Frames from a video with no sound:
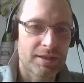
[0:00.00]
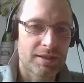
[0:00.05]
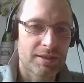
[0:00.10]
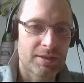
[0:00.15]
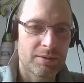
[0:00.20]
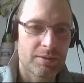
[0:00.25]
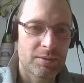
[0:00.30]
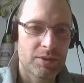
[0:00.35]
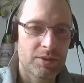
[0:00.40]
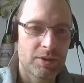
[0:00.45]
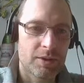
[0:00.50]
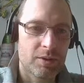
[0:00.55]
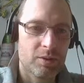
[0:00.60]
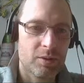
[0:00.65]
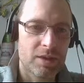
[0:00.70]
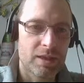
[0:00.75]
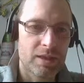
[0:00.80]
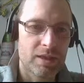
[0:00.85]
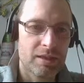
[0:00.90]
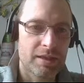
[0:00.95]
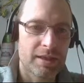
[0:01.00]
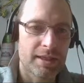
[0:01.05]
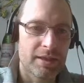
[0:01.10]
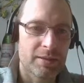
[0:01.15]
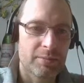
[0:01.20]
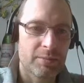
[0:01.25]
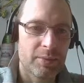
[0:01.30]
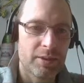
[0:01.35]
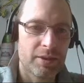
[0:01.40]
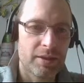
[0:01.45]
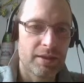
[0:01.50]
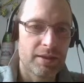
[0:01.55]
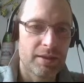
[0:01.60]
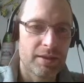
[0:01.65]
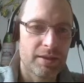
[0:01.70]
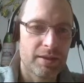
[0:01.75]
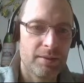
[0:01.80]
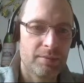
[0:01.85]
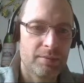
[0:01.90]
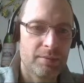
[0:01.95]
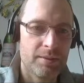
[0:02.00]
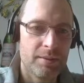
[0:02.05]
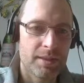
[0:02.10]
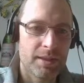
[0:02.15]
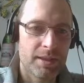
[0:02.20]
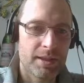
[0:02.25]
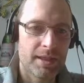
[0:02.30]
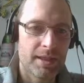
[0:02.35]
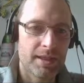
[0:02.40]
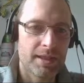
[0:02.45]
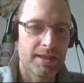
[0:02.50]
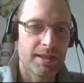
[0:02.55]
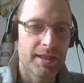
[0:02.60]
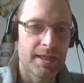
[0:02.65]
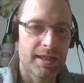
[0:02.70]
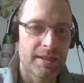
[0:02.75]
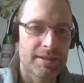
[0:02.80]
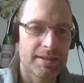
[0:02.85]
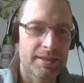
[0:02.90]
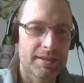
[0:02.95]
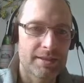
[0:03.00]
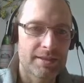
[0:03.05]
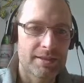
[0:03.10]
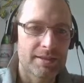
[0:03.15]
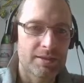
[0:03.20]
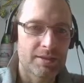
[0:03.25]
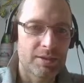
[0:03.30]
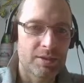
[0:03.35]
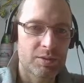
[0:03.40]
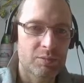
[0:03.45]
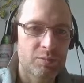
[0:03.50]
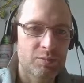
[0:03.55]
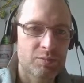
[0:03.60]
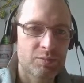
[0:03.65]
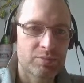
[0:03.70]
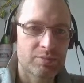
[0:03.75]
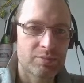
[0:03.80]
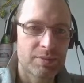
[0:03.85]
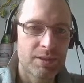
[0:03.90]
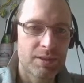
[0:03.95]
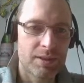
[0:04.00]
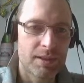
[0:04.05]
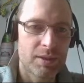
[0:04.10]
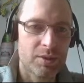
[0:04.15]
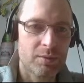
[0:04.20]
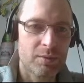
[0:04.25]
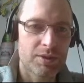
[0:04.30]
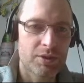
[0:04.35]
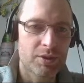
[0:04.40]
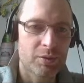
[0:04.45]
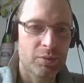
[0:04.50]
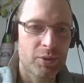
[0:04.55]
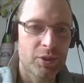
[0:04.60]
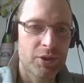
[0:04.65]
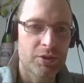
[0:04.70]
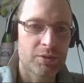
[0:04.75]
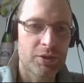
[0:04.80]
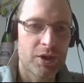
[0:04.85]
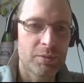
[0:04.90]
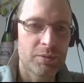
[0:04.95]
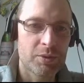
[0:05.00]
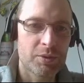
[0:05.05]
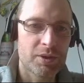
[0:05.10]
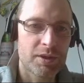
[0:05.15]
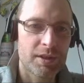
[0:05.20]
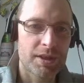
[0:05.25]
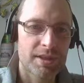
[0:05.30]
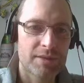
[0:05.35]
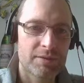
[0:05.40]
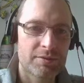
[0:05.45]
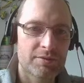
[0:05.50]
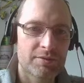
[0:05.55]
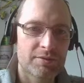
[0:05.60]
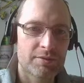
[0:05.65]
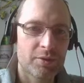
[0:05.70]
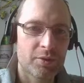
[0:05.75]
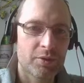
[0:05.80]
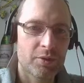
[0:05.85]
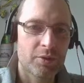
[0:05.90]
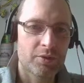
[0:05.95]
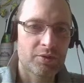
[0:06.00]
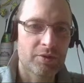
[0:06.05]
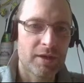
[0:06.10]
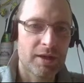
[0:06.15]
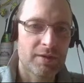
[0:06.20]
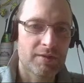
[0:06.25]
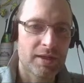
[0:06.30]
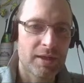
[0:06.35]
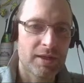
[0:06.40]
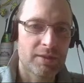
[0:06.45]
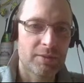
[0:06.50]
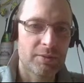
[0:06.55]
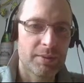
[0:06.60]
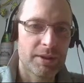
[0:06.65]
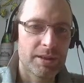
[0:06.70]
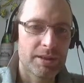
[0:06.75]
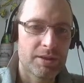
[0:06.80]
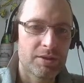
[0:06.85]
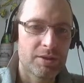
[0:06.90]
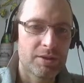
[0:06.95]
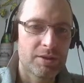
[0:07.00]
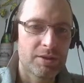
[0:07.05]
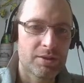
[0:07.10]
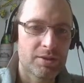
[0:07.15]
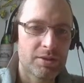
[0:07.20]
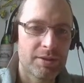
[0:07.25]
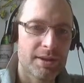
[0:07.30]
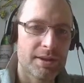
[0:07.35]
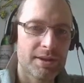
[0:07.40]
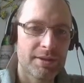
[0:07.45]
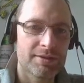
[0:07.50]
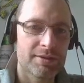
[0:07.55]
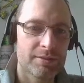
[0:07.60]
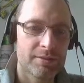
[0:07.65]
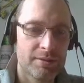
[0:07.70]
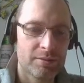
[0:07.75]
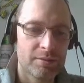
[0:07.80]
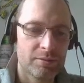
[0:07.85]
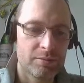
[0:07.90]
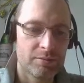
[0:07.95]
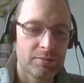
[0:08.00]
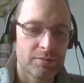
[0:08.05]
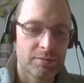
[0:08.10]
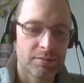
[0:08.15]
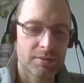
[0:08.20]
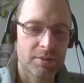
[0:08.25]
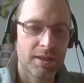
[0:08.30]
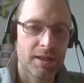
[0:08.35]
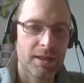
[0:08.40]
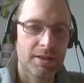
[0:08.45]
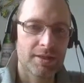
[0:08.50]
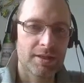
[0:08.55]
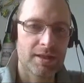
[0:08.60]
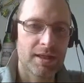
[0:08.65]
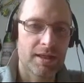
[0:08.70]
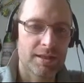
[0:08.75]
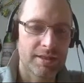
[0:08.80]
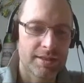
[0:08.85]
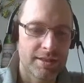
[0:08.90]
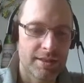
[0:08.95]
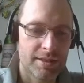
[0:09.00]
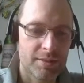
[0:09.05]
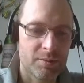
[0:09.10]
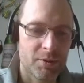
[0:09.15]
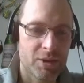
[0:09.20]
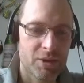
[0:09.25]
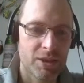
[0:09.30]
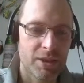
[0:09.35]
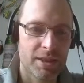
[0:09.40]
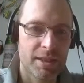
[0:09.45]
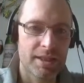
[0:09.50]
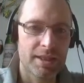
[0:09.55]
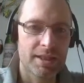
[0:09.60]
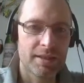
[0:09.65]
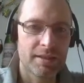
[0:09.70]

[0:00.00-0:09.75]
which I quite like. But yeah, as it's well, it's not monochrome. It looks like it's 4 or 5 color. I mean, they are using other colors in the machine.